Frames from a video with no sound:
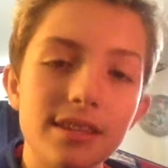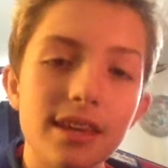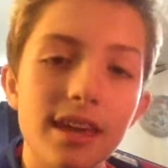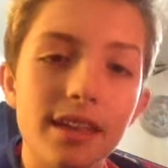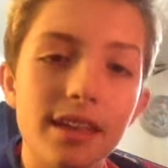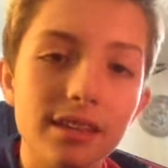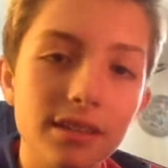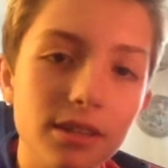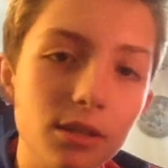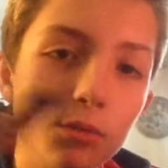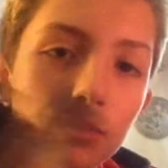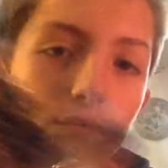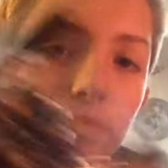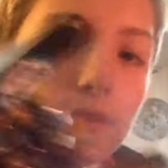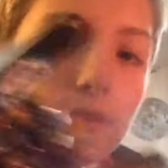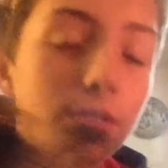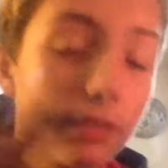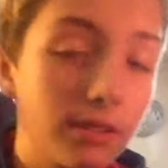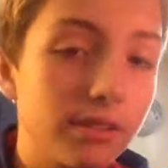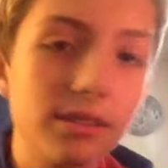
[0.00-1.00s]
get
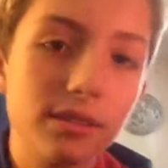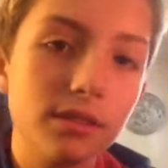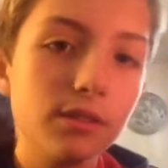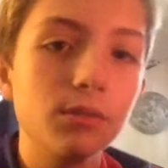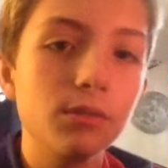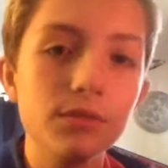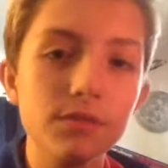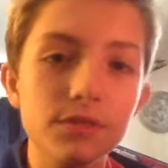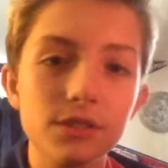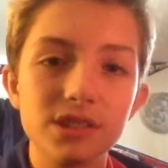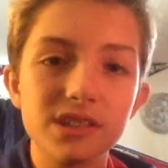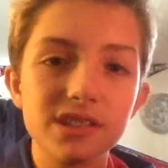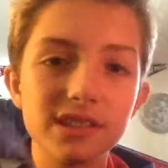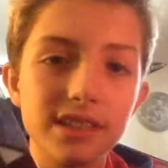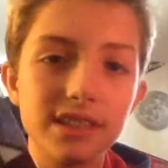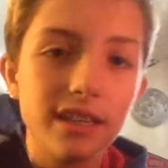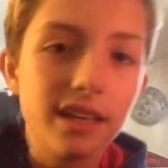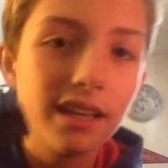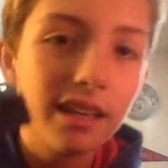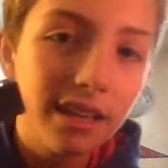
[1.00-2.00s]
univer-
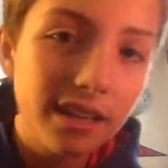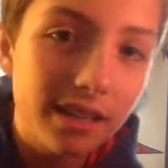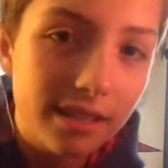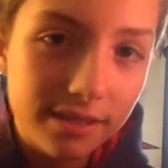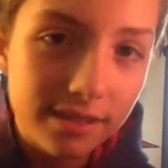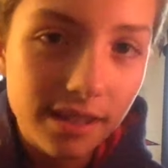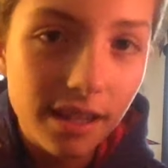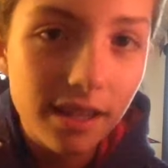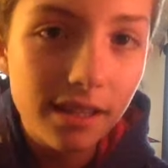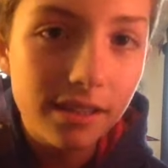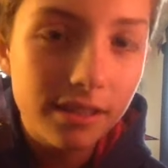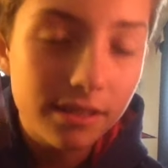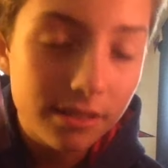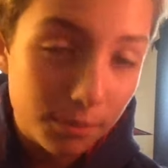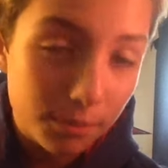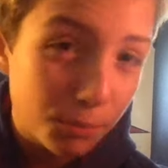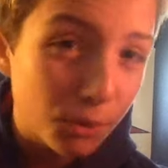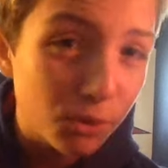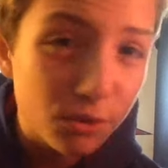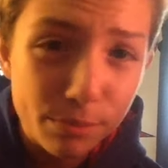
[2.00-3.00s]
universally is not
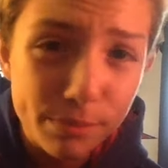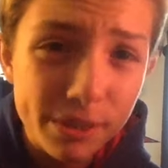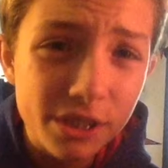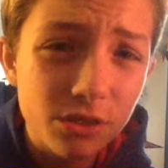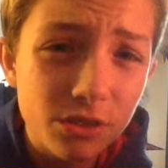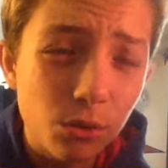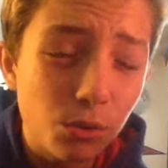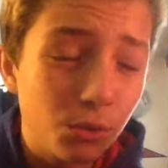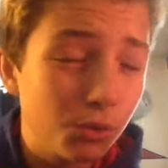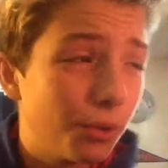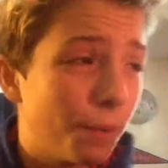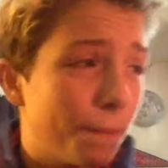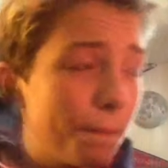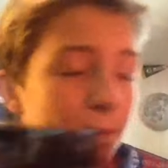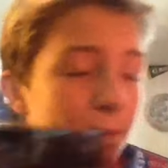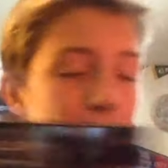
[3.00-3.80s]
supposed to be sold